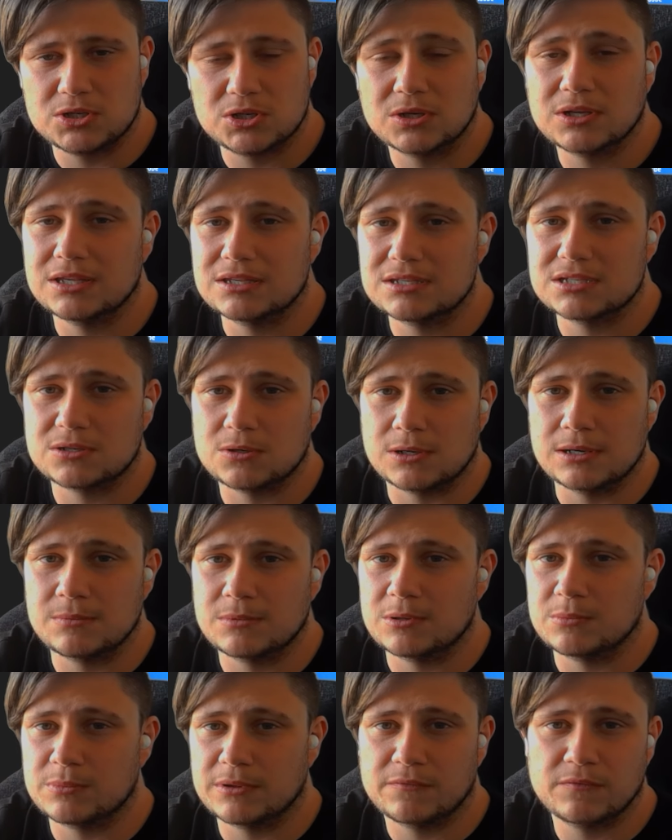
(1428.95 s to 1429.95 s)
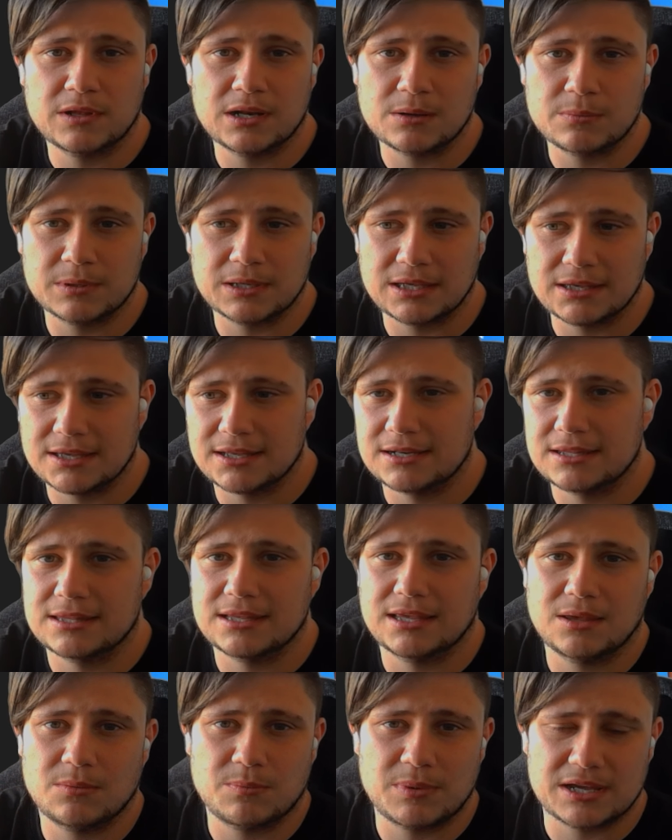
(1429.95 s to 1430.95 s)
You should get Scream and Oblivion up again
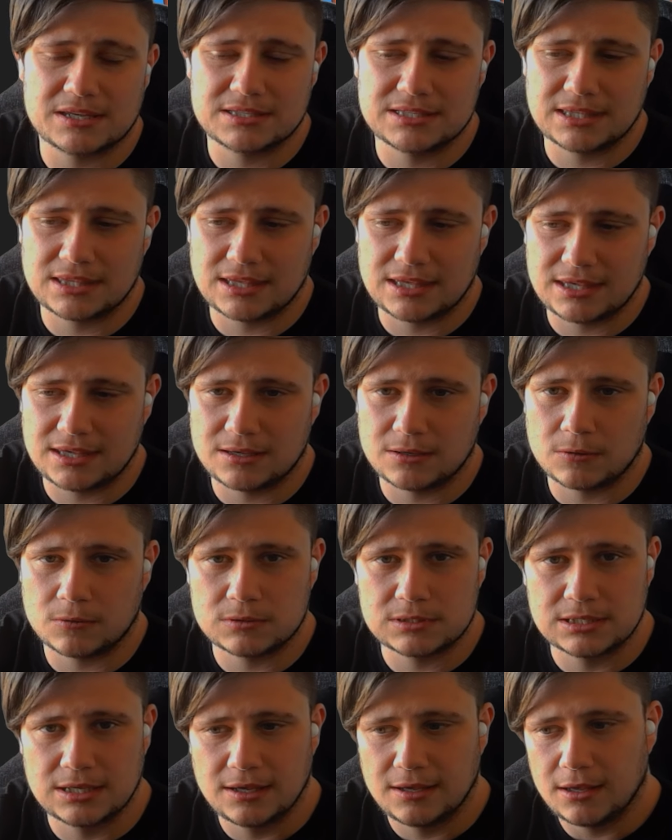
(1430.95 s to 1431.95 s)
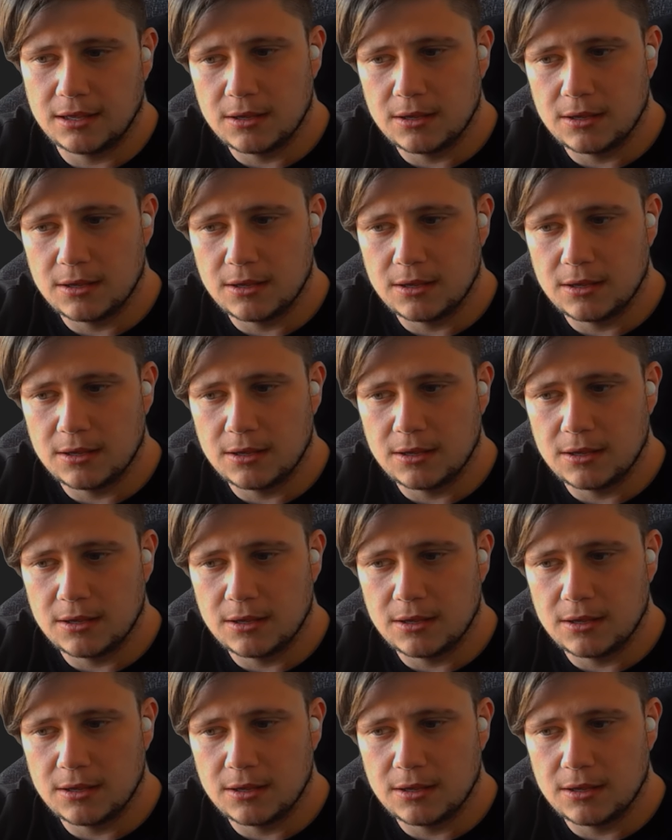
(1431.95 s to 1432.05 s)
and then get back to the heals.